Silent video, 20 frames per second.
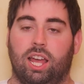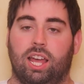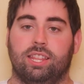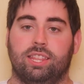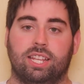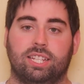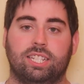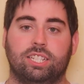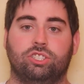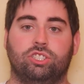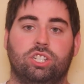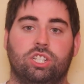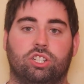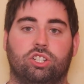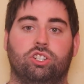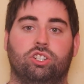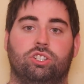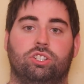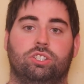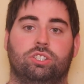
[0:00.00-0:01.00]
And that's actually
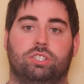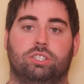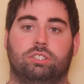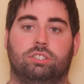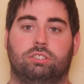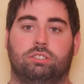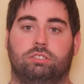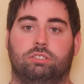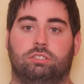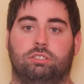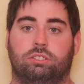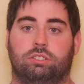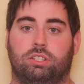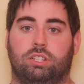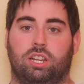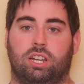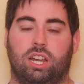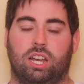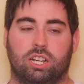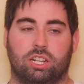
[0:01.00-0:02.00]

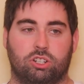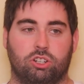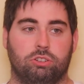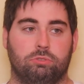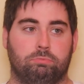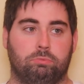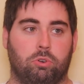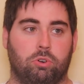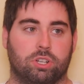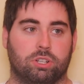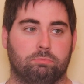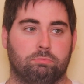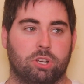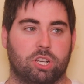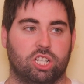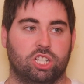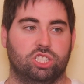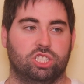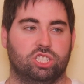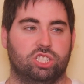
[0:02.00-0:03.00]
a good point,
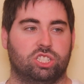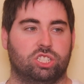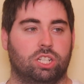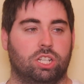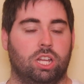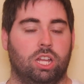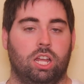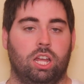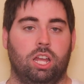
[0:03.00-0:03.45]
because